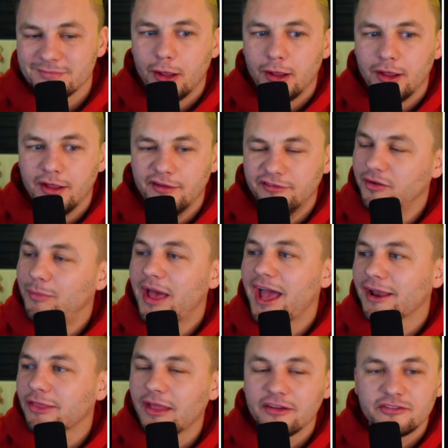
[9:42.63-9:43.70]
Is he
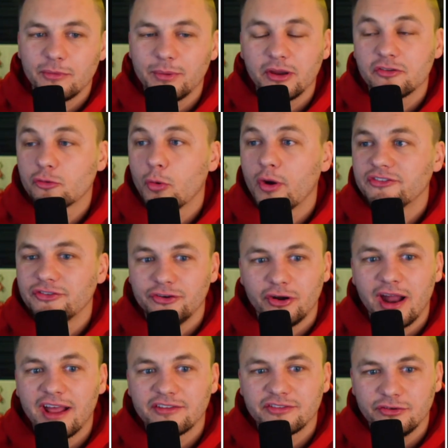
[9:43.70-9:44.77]
back? That's the biggest question you're
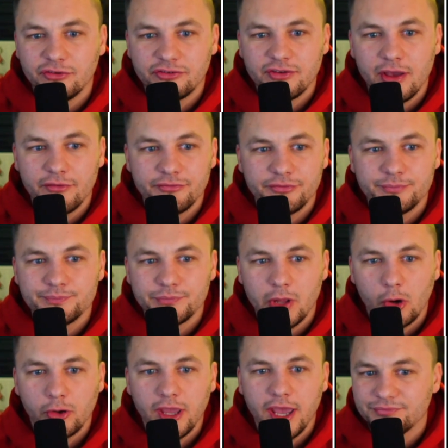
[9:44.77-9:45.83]
asking yourself.
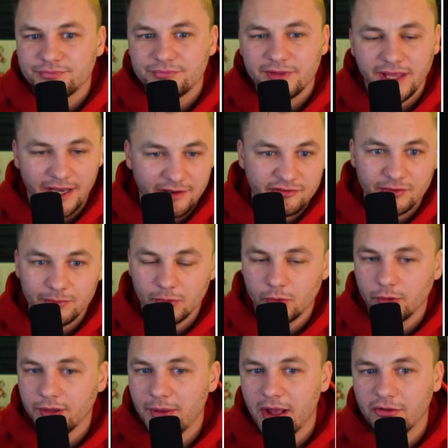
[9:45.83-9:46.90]
Okay. Getting some
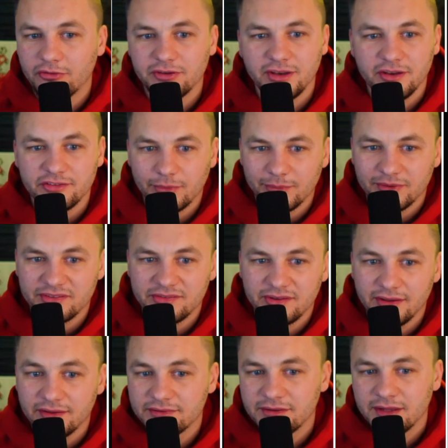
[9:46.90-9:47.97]
rebounds, getting some
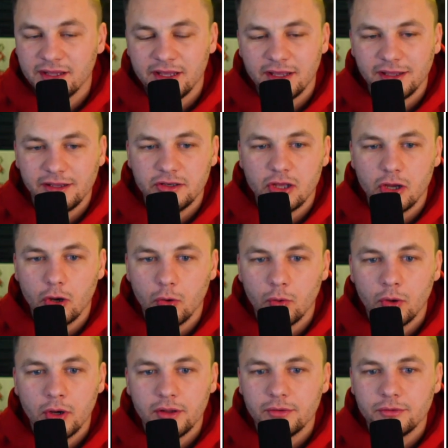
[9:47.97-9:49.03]
assists, you
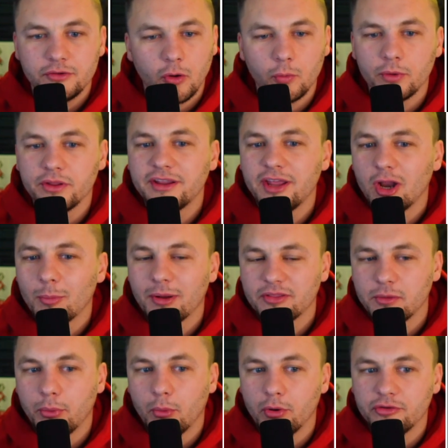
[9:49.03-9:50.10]
know, Don't really care about
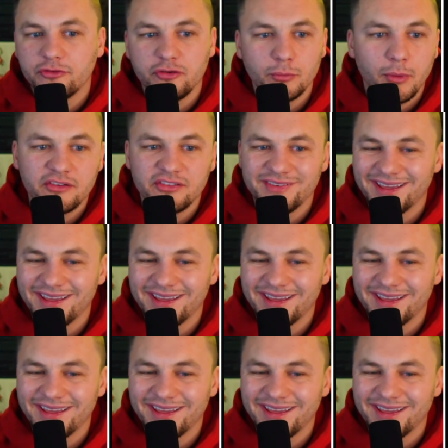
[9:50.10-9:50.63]
the points too much.